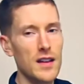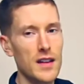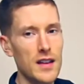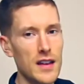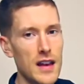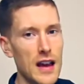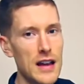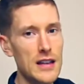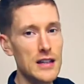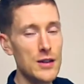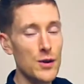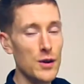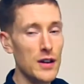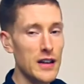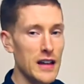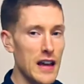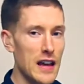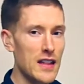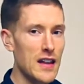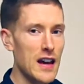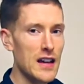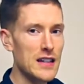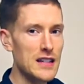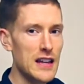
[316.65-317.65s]
Okay, so you want to
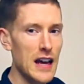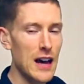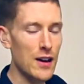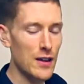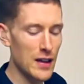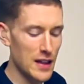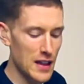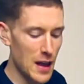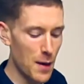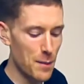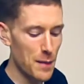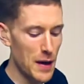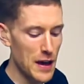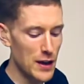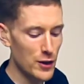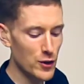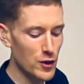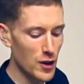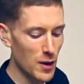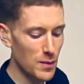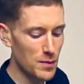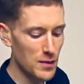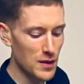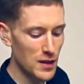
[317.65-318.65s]
get that down, get that bass
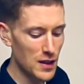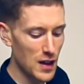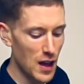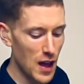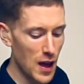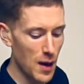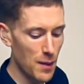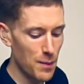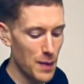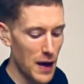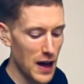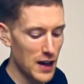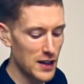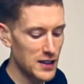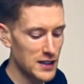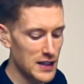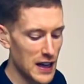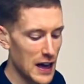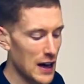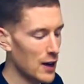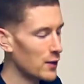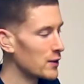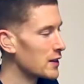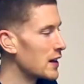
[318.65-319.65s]
drum pattern
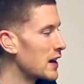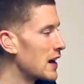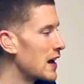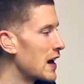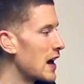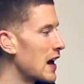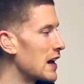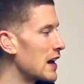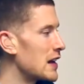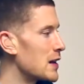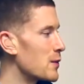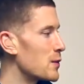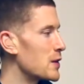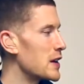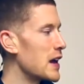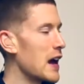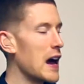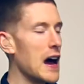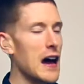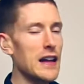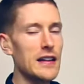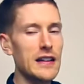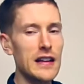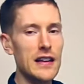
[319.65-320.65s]
down, and then we
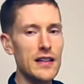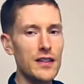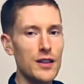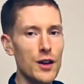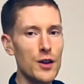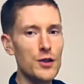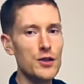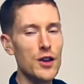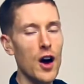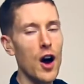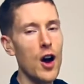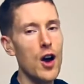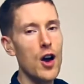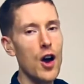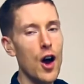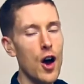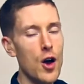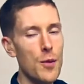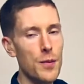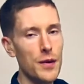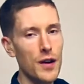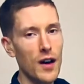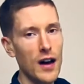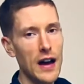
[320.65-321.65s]
add in those
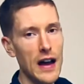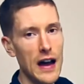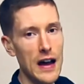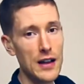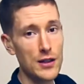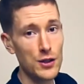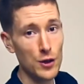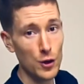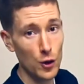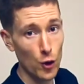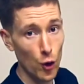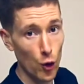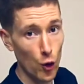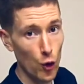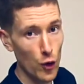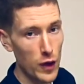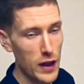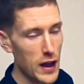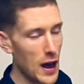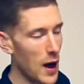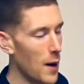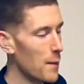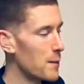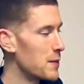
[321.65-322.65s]
open hi-hats on all
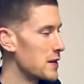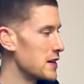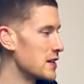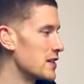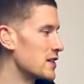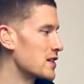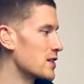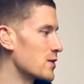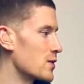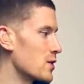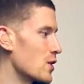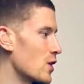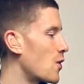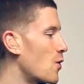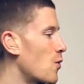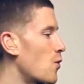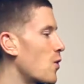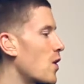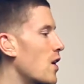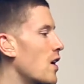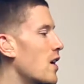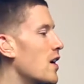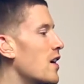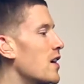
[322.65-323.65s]
the upbeats. So we got
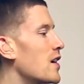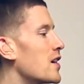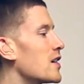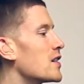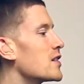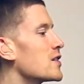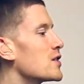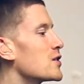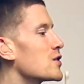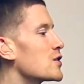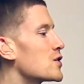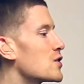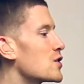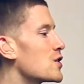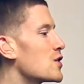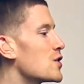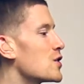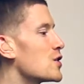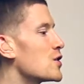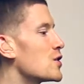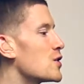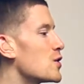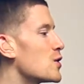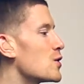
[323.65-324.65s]
1,
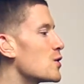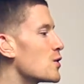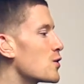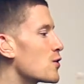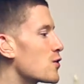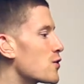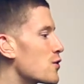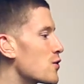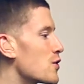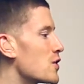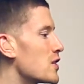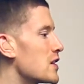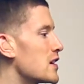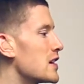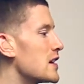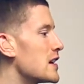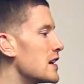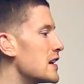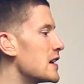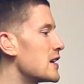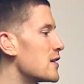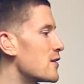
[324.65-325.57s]
2, 3,